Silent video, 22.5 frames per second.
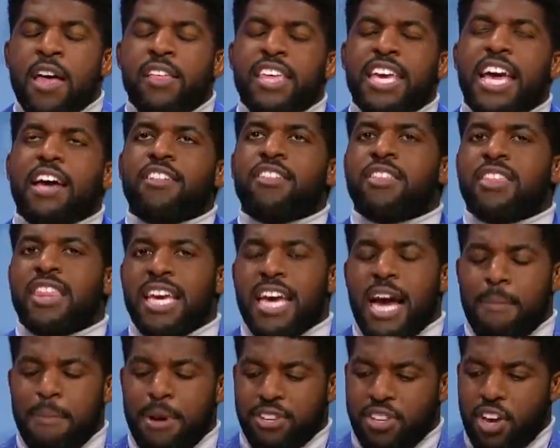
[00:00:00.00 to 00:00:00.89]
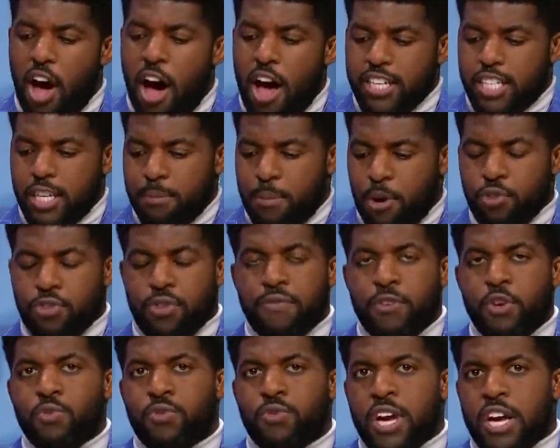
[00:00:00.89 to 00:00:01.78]
The other thing I must caution both
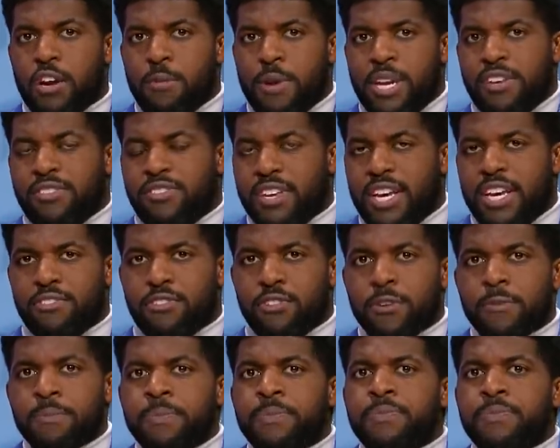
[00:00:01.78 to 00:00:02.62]
of you gentlemen is this.